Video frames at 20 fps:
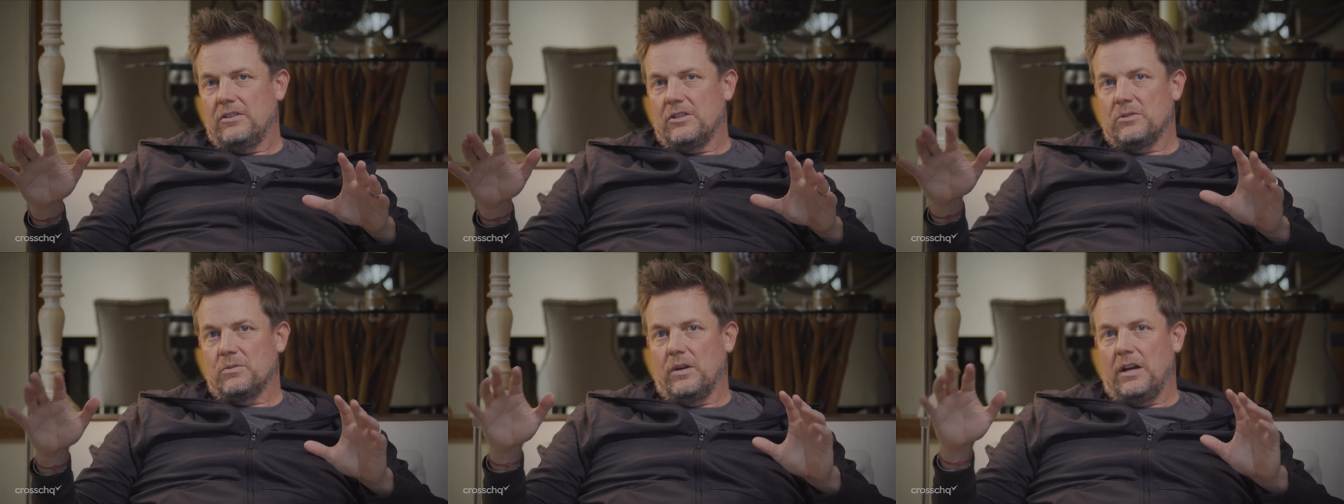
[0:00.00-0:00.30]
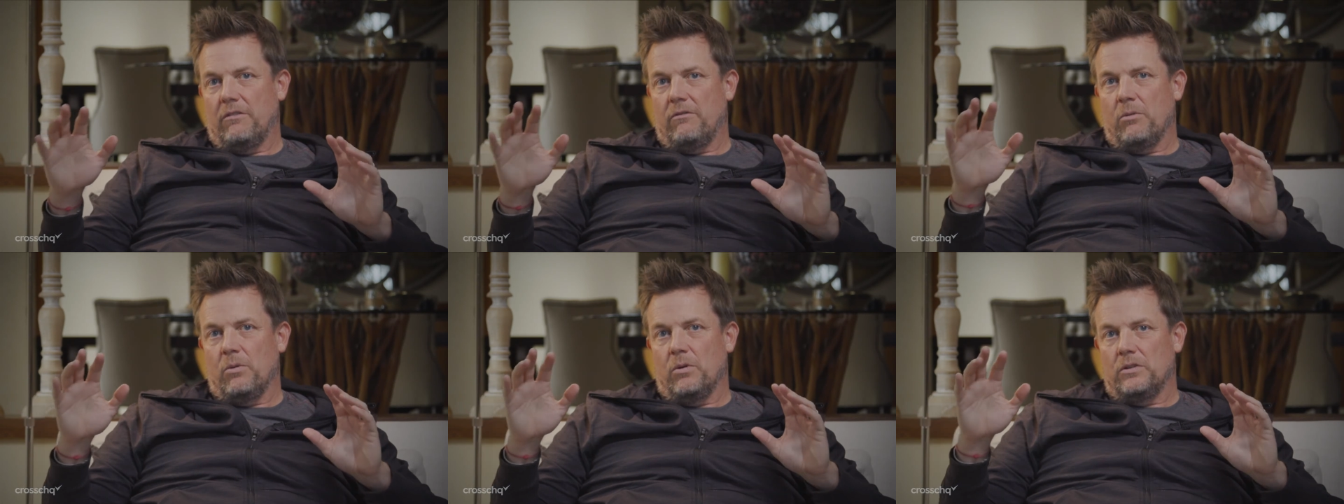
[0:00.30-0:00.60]
just want
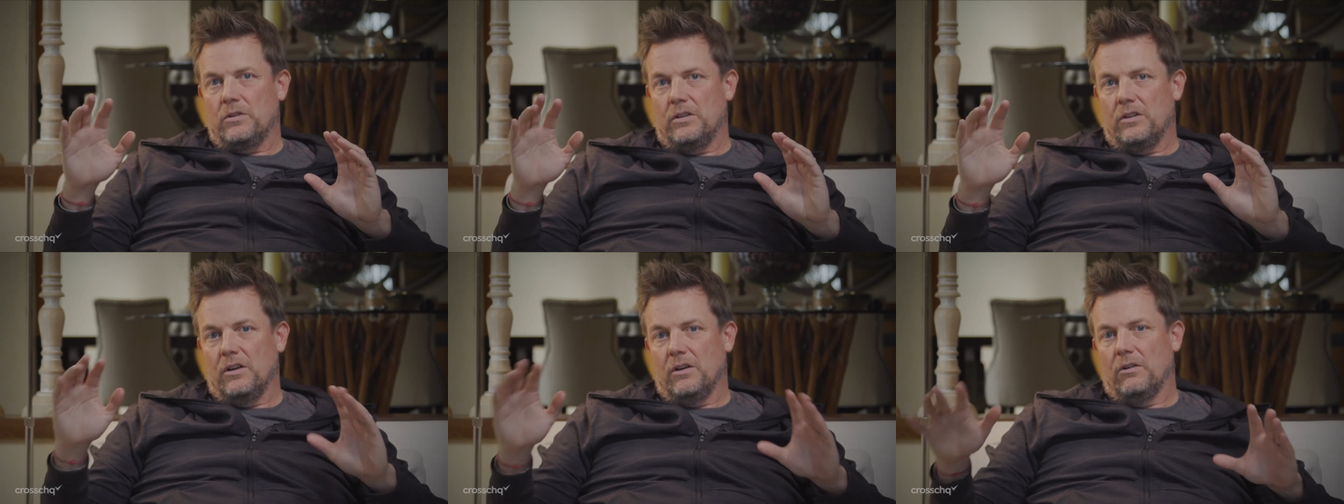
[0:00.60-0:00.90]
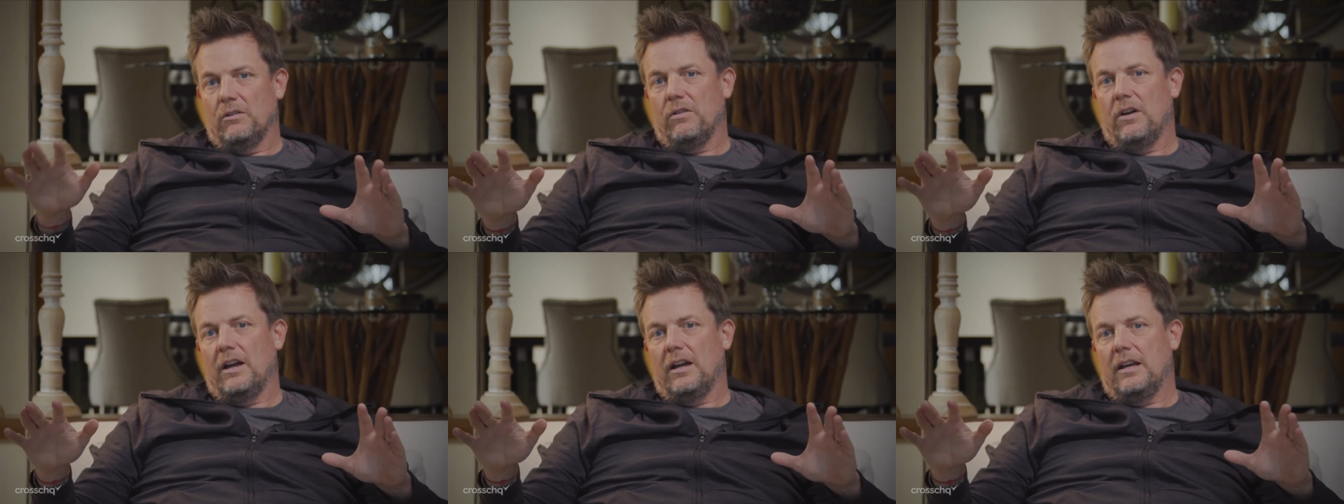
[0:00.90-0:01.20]
everyone to know
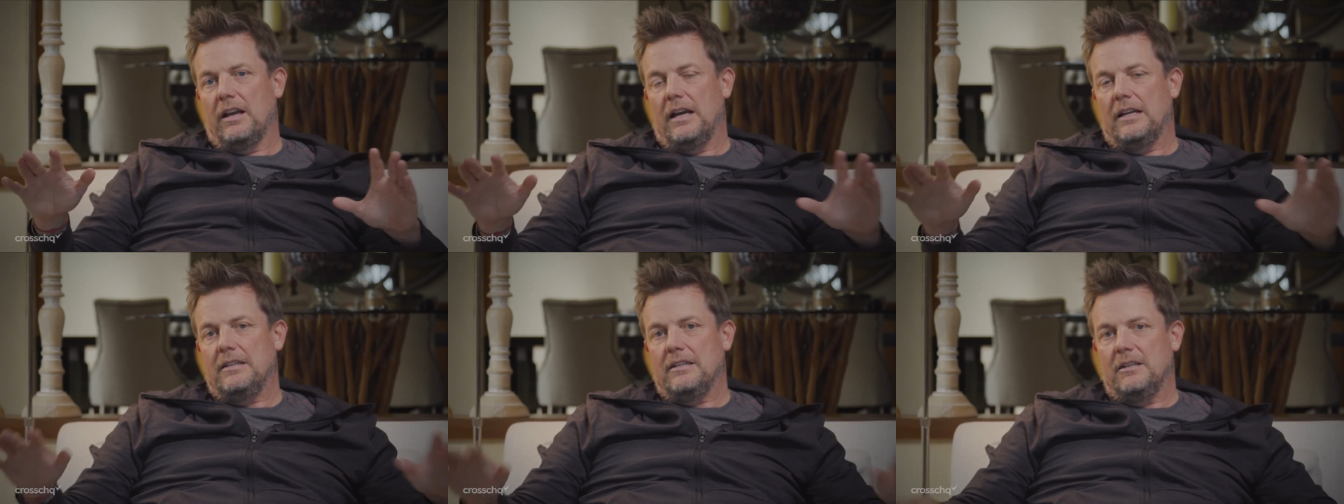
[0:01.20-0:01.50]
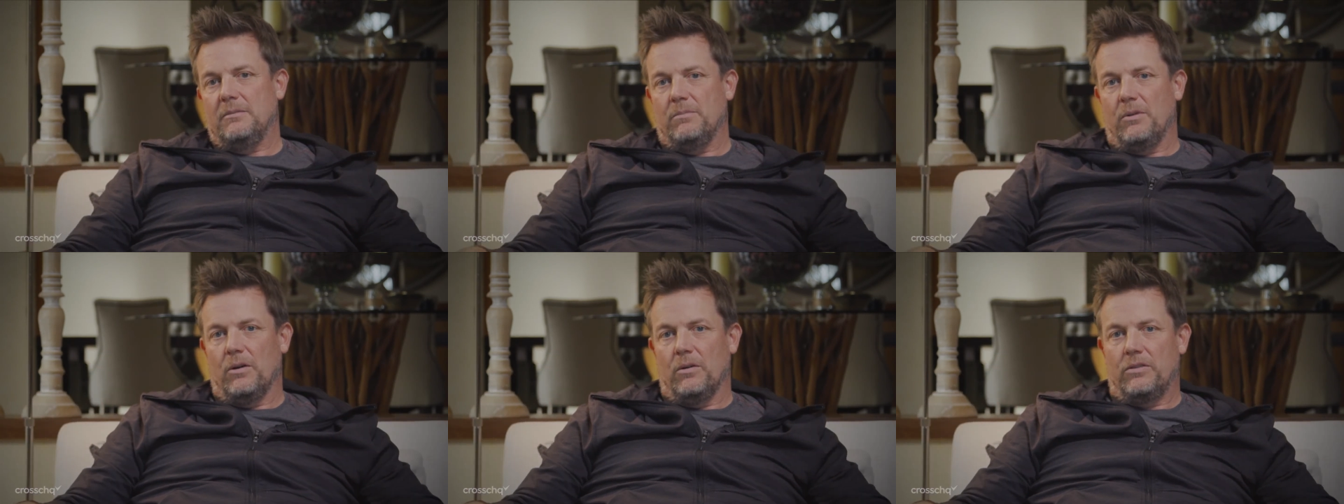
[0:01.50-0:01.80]
Craig and I
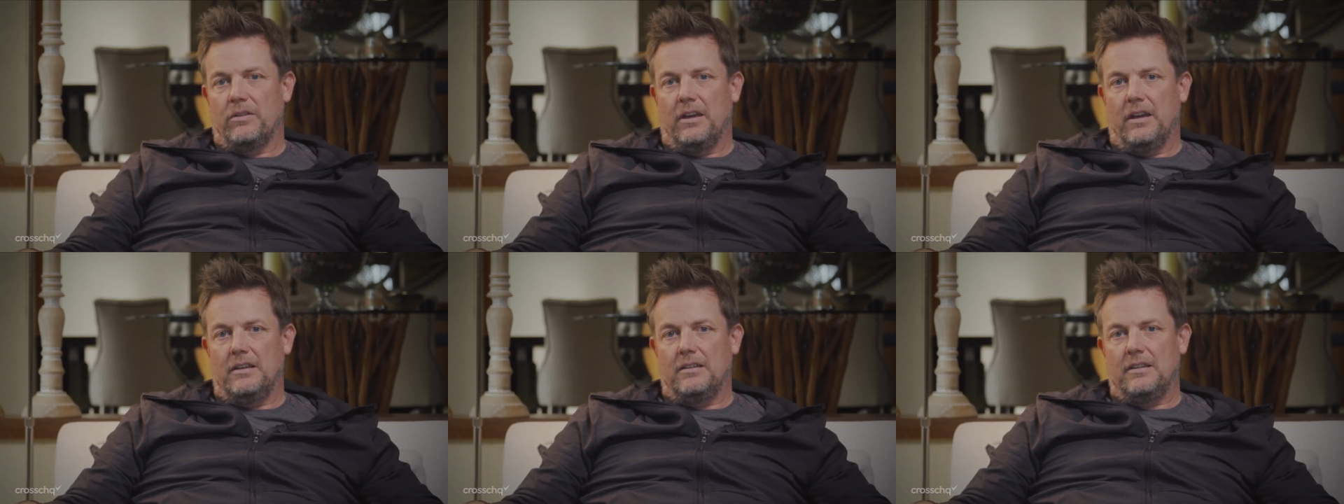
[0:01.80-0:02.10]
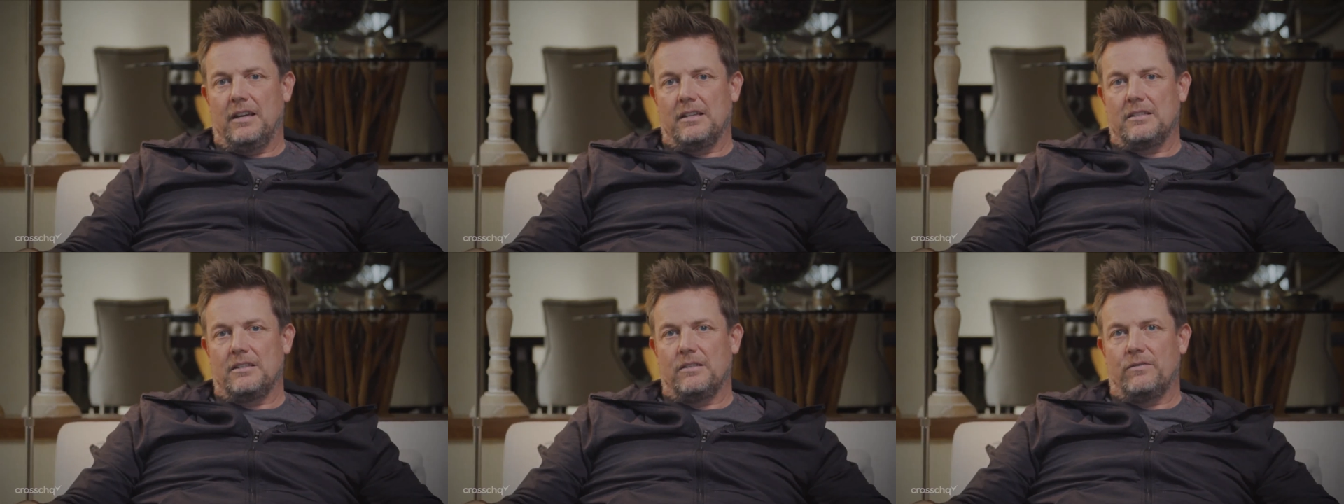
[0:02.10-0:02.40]
did both get
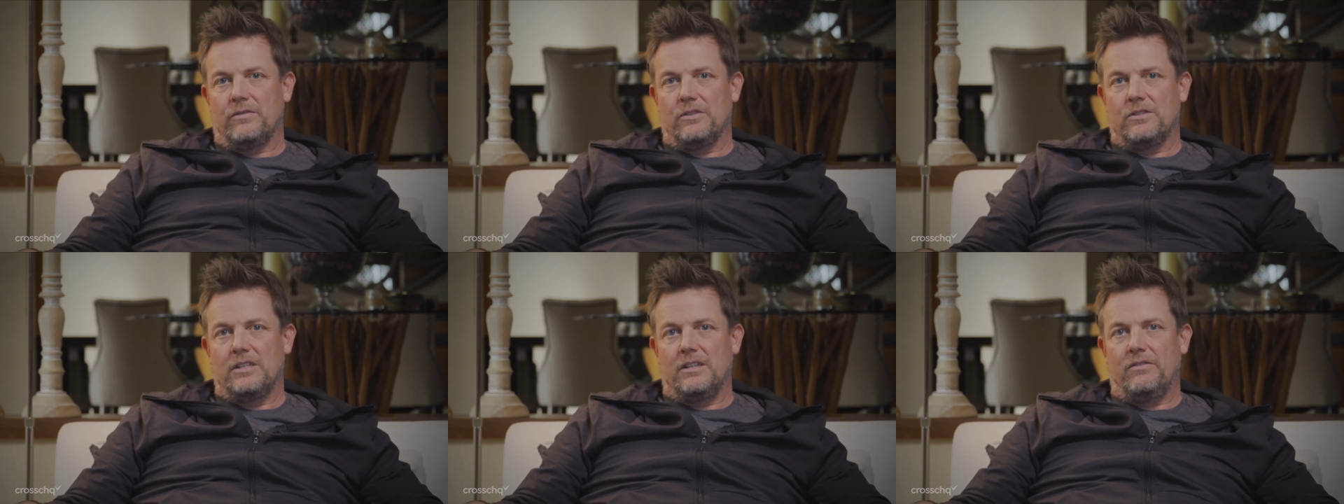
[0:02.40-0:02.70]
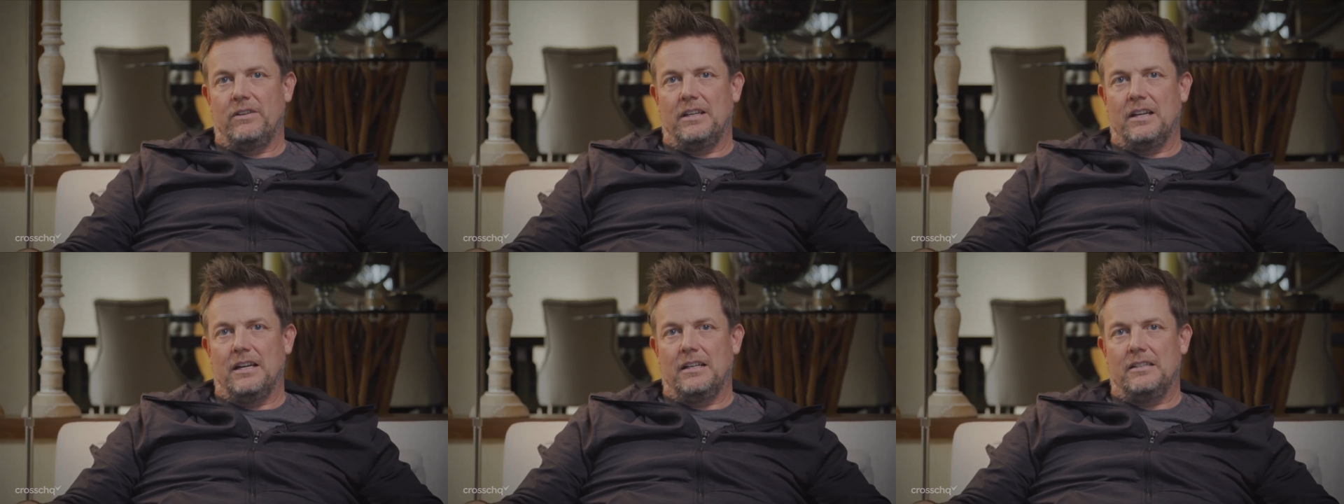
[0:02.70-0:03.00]
tested for
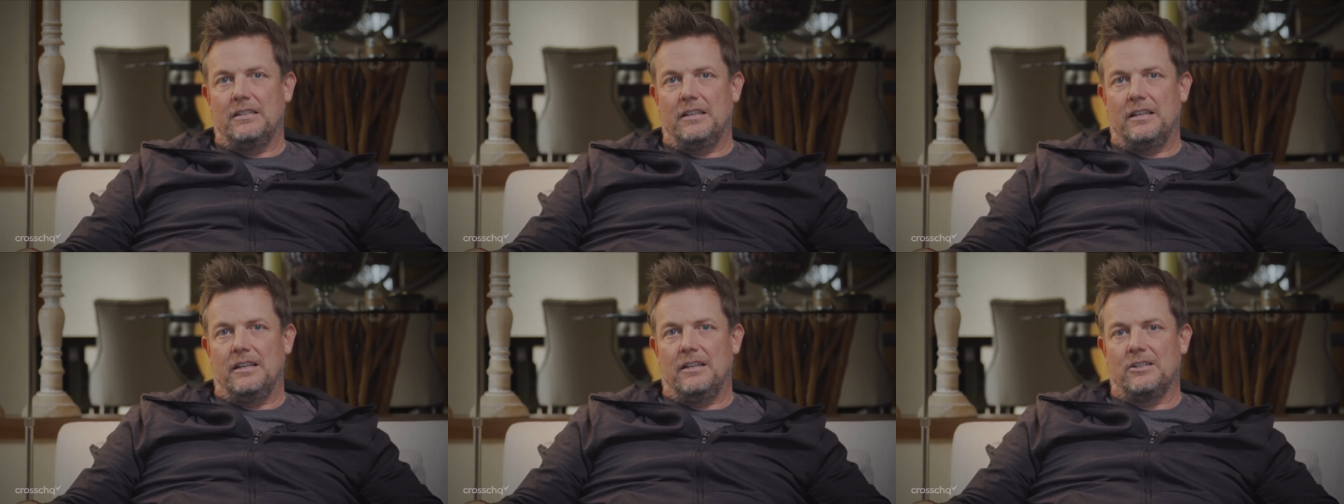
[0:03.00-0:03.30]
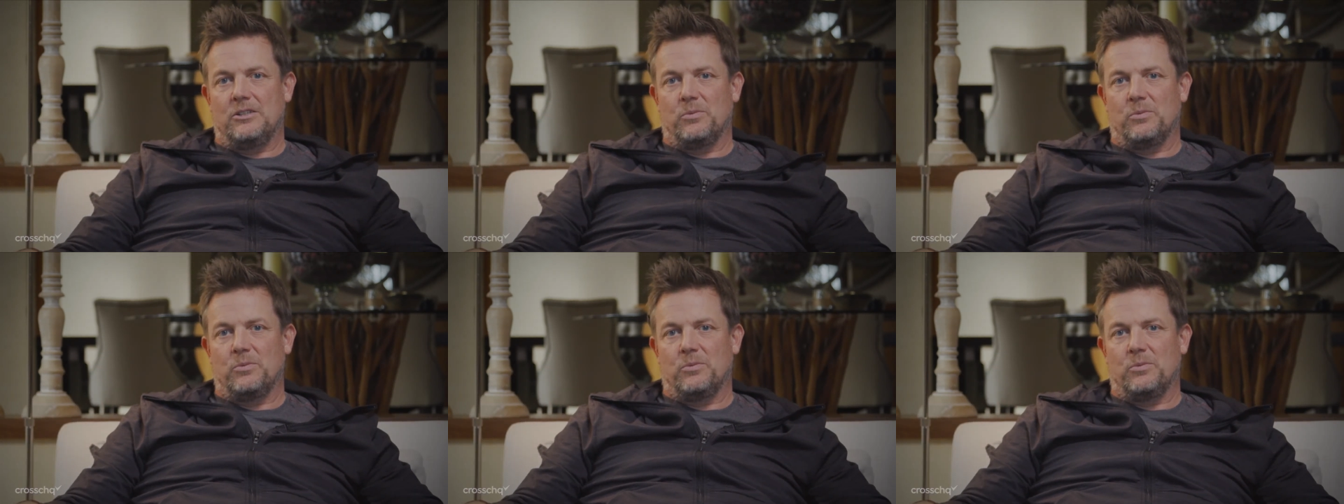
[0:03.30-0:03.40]
CV19,